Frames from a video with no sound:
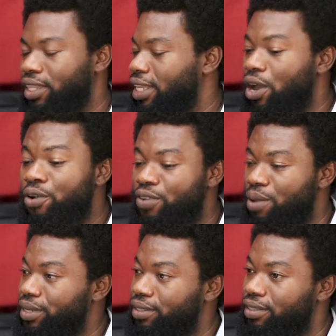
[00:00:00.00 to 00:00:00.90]
they're all
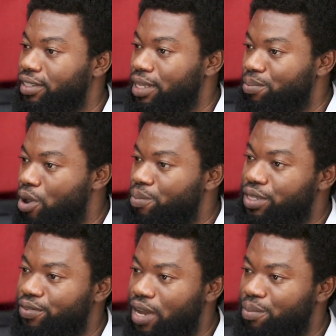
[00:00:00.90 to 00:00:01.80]
farming. The mom
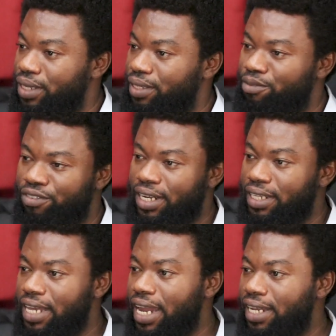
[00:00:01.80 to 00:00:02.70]
is farming.
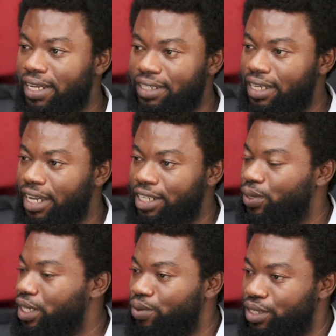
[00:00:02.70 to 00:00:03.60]
Father died at the age
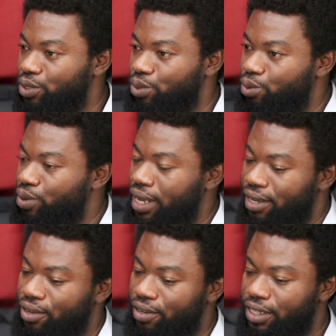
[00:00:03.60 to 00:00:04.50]
when he was two
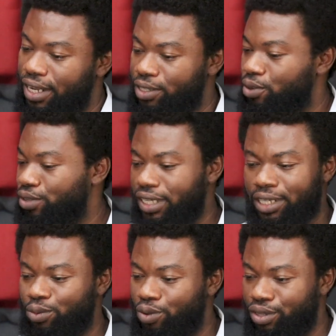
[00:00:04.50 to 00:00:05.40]
and all that. So
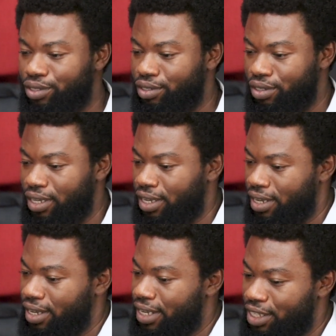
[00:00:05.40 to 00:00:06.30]
it was
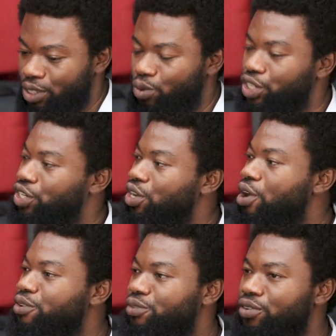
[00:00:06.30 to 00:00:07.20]
a situation
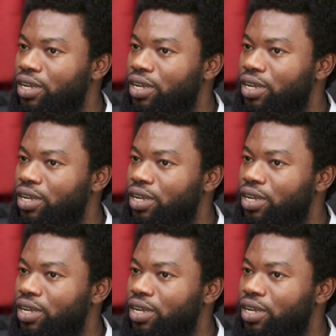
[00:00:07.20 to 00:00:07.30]
of